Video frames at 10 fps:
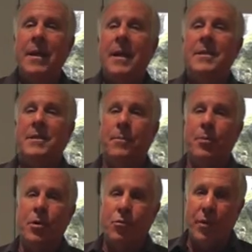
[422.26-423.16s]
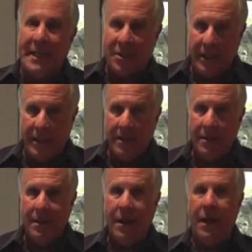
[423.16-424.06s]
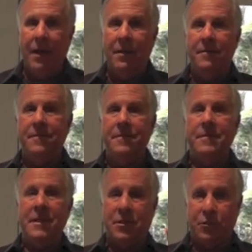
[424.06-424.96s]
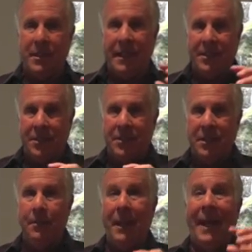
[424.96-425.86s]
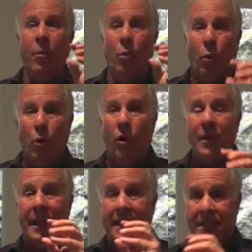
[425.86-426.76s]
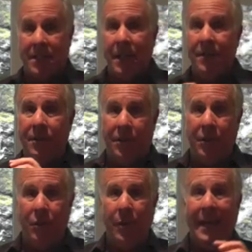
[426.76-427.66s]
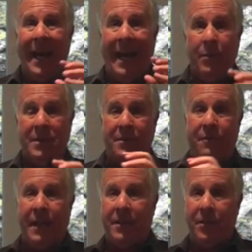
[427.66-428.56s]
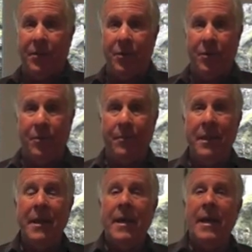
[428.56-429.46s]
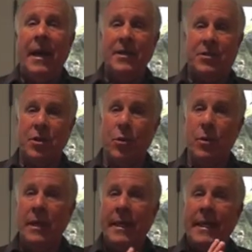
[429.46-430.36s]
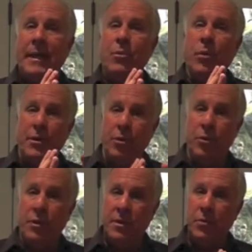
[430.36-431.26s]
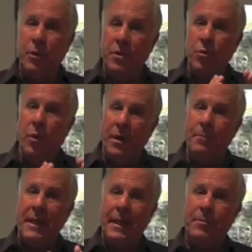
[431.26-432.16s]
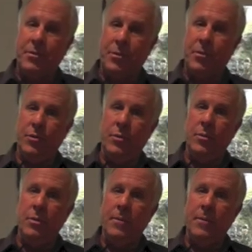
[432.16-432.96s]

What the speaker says: the progression of this relationship and all that it's done to you and how it's affected you. And so what you want to be able to